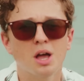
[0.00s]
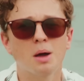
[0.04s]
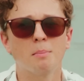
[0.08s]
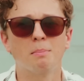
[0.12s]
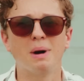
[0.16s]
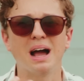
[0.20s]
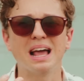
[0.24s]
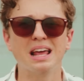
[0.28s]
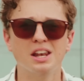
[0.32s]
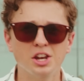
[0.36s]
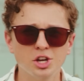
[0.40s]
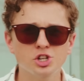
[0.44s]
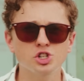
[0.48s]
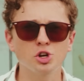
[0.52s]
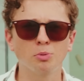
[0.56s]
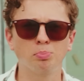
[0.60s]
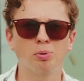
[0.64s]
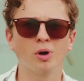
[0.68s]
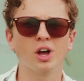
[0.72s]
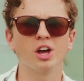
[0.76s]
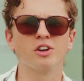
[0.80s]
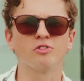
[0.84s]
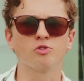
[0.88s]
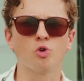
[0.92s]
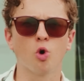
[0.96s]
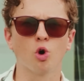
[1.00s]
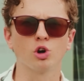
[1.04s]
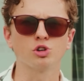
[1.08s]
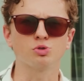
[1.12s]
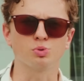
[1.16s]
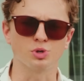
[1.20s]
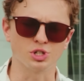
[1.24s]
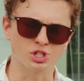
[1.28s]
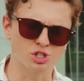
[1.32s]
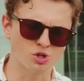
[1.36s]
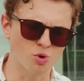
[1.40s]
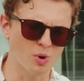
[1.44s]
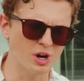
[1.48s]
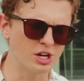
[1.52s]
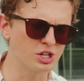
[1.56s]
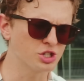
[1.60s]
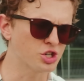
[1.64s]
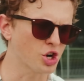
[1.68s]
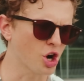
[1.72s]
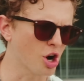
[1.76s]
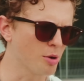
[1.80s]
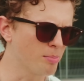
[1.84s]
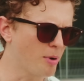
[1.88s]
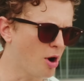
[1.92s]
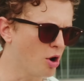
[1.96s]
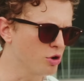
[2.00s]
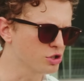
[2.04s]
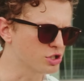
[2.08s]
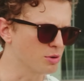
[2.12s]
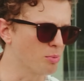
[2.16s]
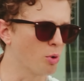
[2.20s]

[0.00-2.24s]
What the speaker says: My initial plan, of course, was twin turbos,